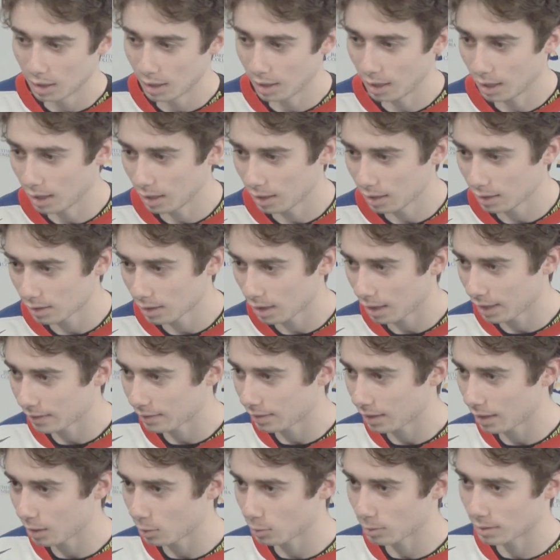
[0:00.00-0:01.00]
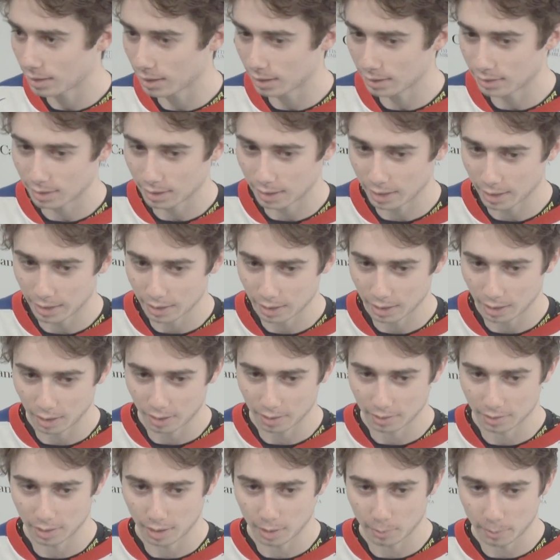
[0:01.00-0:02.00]
I thought I was good today.
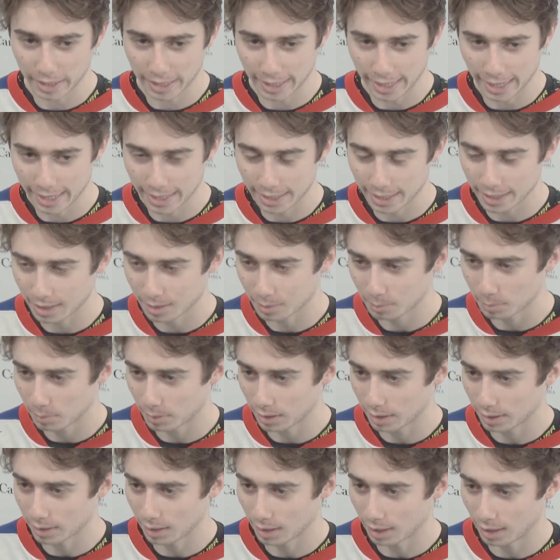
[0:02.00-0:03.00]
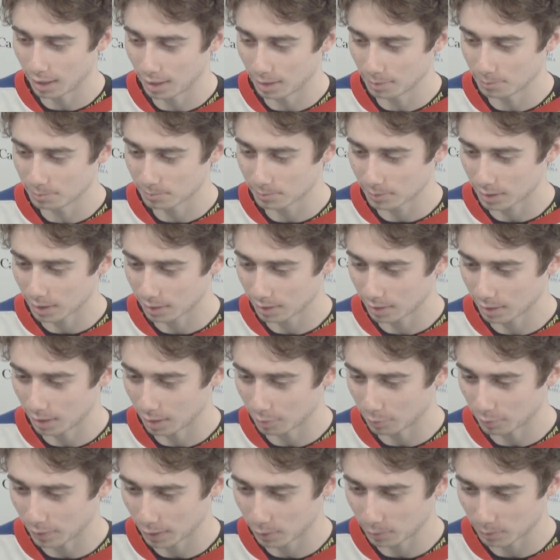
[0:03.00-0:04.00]
Not my A game, but good
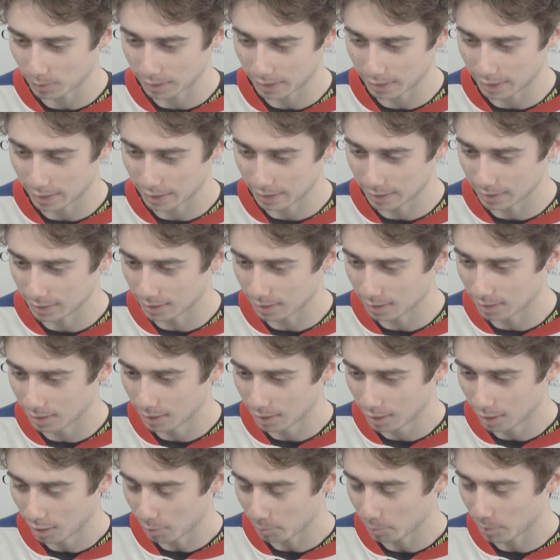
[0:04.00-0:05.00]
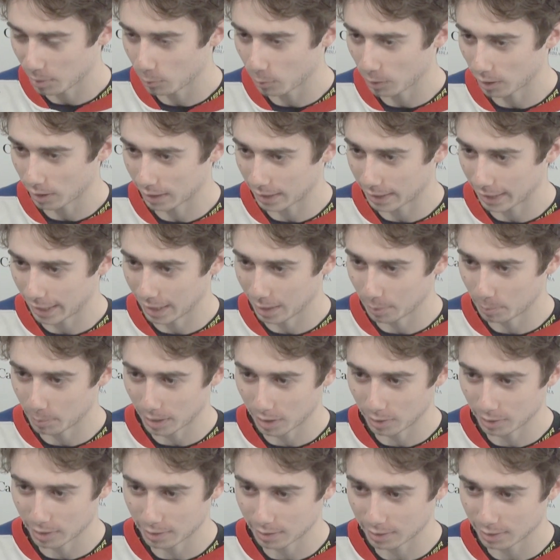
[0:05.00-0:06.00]
enough. I don't think I need to be wearing a cape
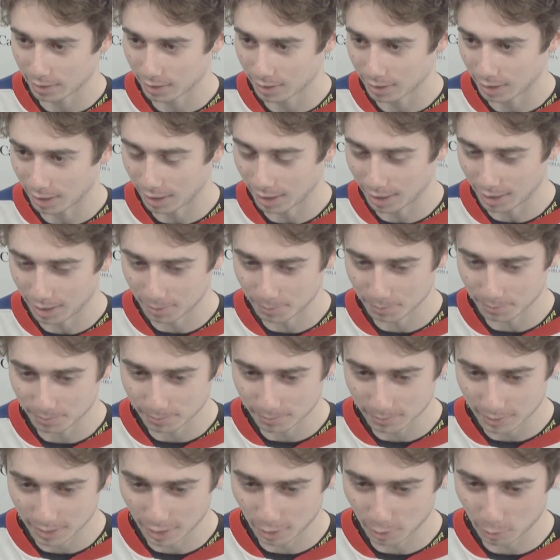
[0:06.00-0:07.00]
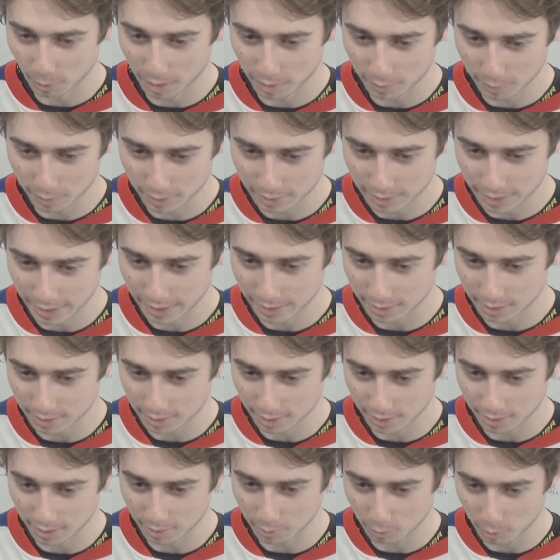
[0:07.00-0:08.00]
out here. Whatever it takes
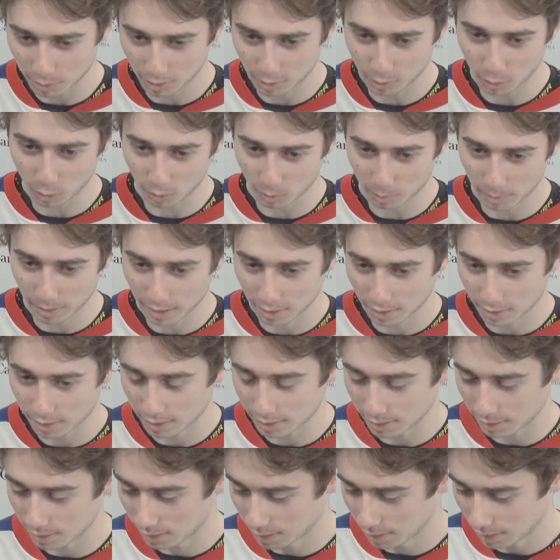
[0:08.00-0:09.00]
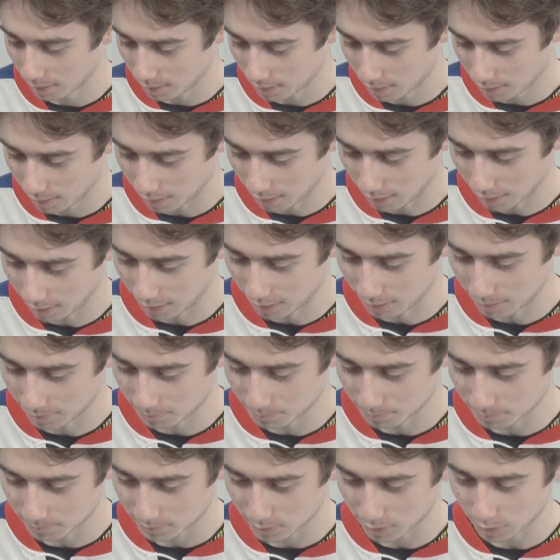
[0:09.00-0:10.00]
to win a gold medal. And
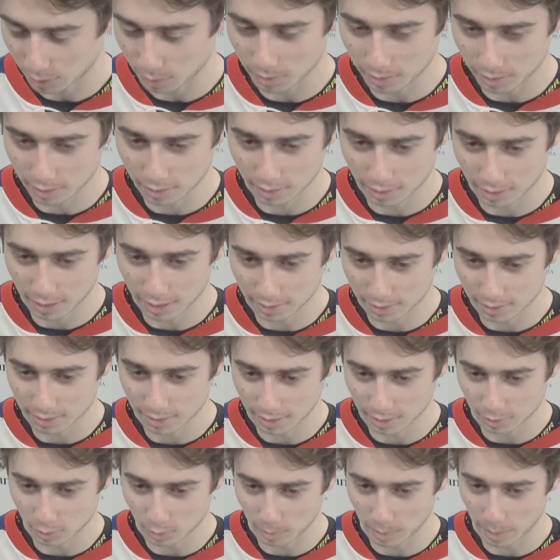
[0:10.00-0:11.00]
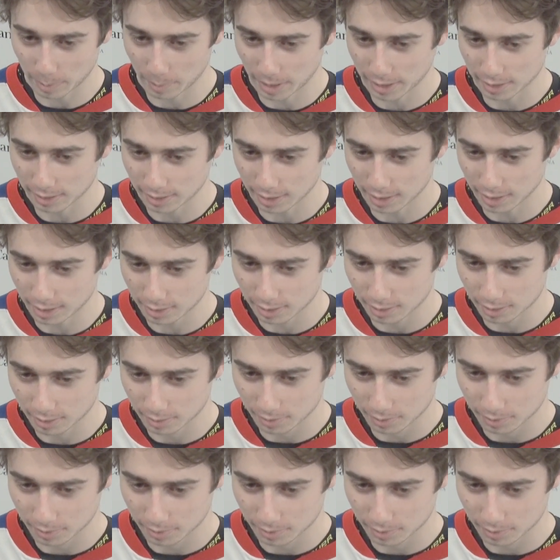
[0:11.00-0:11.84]
so that's what my mindset is.